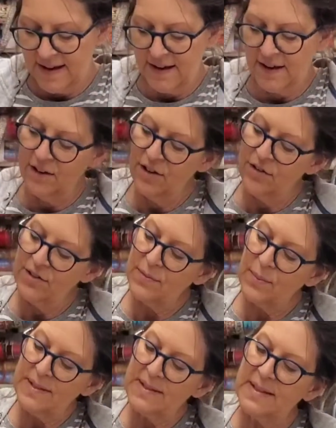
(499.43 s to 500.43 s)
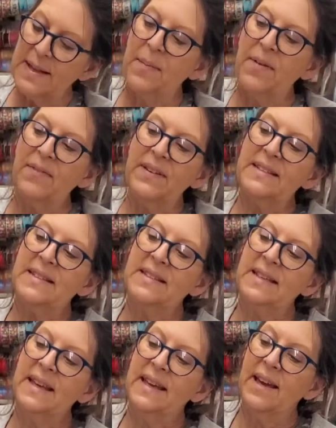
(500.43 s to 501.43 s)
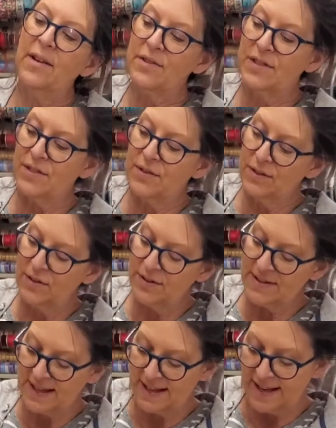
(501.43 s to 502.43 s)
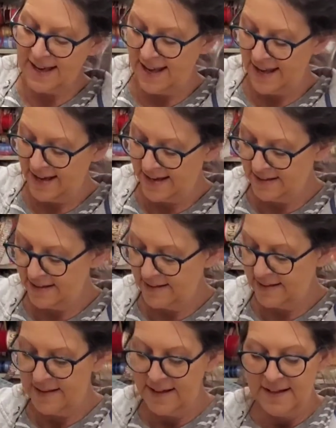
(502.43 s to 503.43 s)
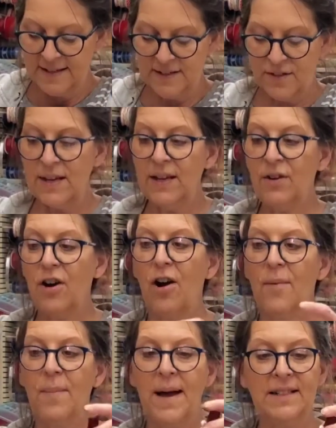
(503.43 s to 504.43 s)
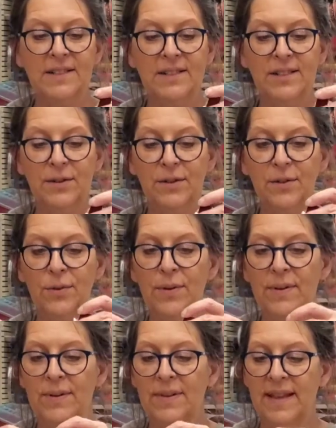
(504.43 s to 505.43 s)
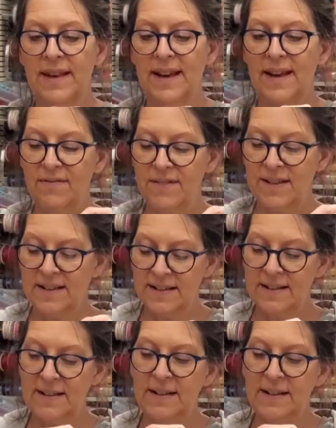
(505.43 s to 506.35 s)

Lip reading: and you just want some of it sticking out so it looks like a hand. So here are my two that I have done.